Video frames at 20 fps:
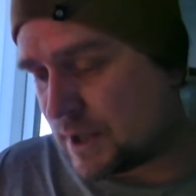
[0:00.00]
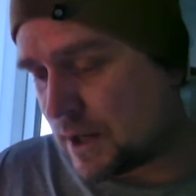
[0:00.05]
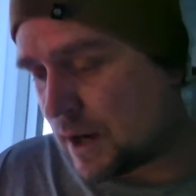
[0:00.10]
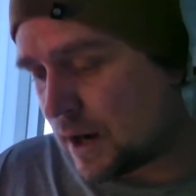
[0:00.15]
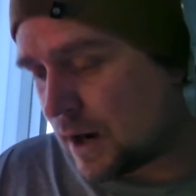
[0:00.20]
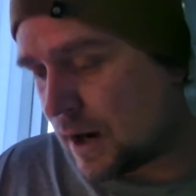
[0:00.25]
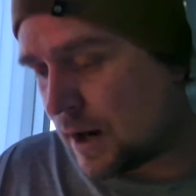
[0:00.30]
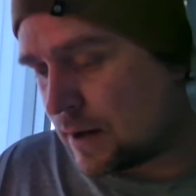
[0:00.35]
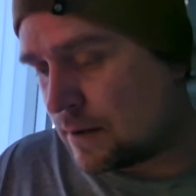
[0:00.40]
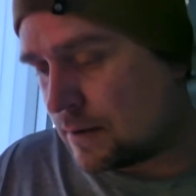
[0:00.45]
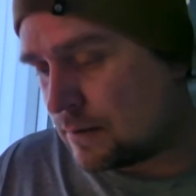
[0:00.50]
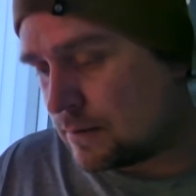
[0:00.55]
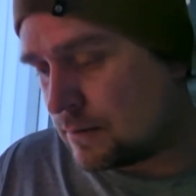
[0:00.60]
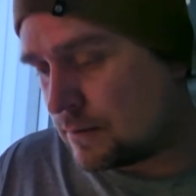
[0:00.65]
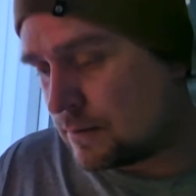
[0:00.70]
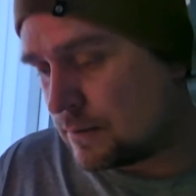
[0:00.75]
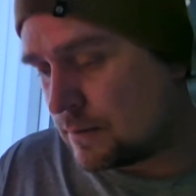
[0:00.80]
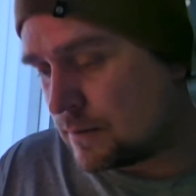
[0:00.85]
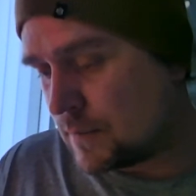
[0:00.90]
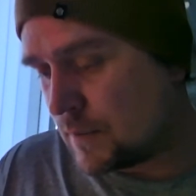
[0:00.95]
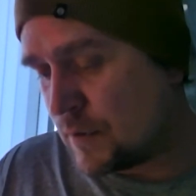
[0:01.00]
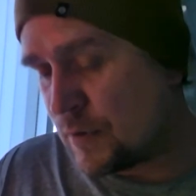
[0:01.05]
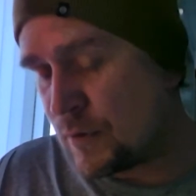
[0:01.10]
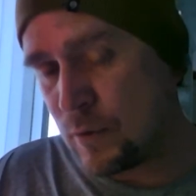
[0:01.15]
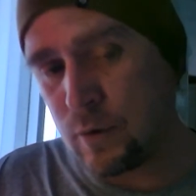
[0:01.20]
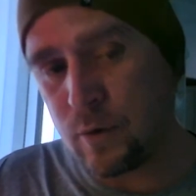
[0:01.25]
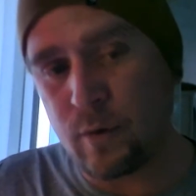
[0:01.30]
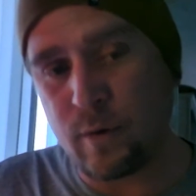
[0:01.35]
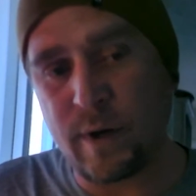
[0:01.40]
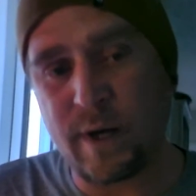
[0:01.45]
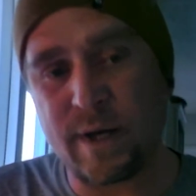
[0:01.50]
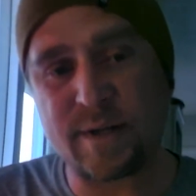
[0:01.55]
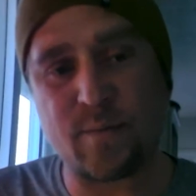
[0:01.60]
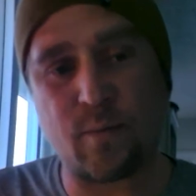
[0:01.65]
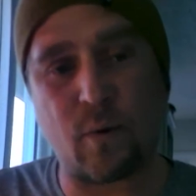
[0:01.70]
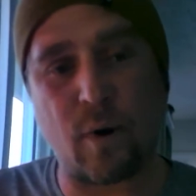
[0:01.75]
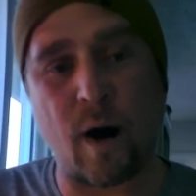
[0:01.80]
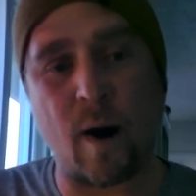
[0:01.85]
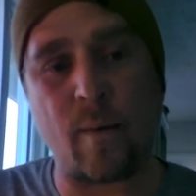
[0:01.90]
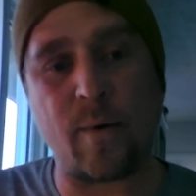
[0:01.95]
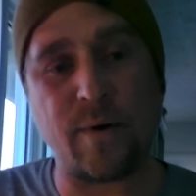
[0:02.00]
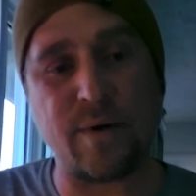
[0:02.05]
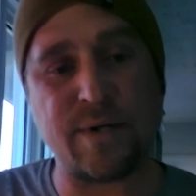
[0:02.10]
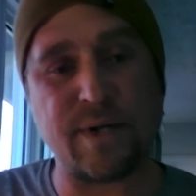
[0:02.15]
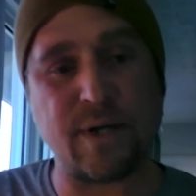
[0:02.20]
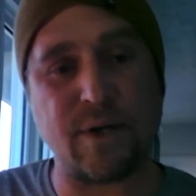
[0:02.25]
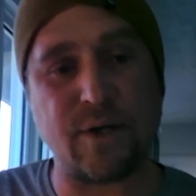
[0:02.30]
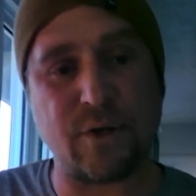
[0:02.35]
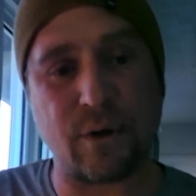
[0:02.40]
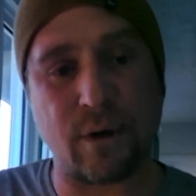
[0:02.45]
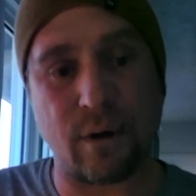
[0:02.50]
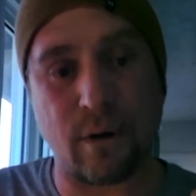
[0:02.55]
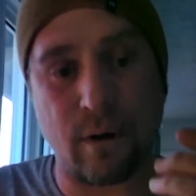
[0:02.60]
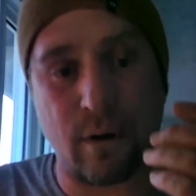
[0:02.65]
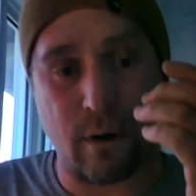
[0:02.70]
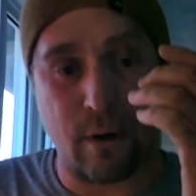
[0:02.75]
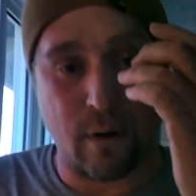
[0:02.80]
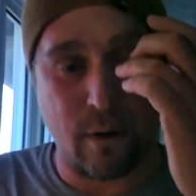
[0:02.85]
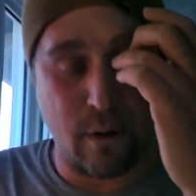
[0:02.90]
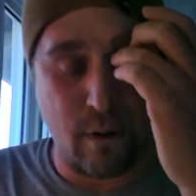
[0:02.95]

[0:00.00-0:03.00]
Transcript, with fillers: to God through his proper teacher.